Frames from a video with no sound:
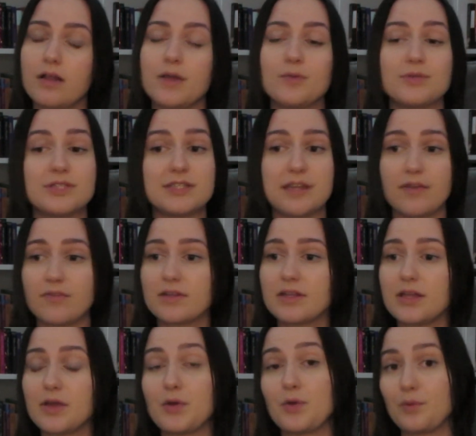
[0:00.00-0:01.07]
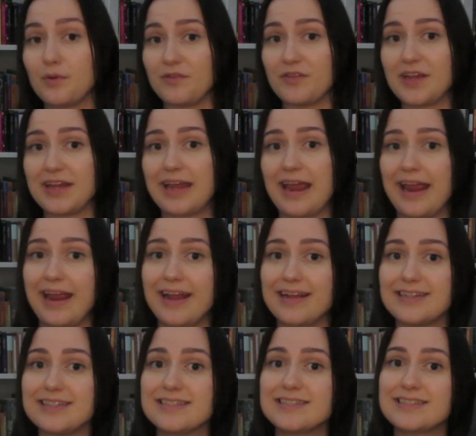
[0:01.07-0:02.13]
It was definitely horrific
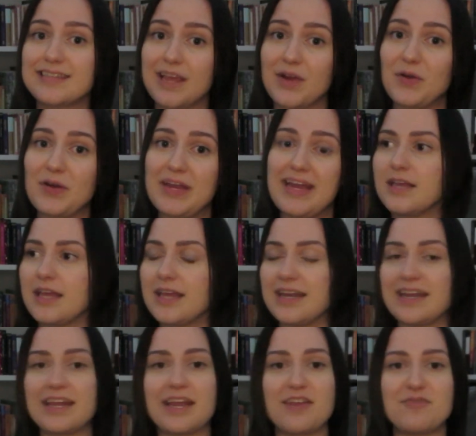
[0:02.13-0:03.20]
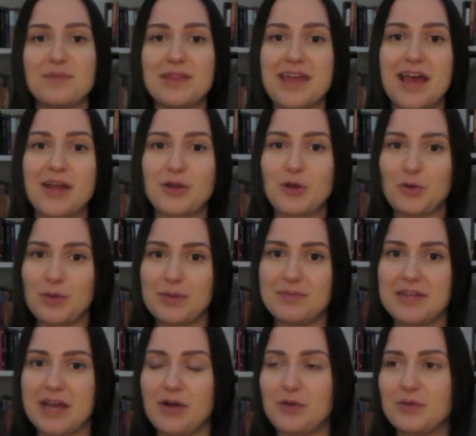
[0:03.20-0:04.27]
and scary, and it gave me that creeped
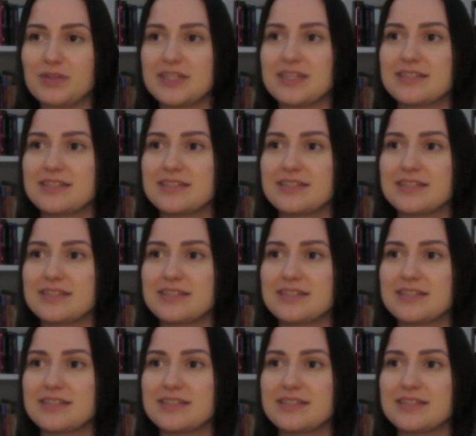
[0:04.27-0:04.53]
out,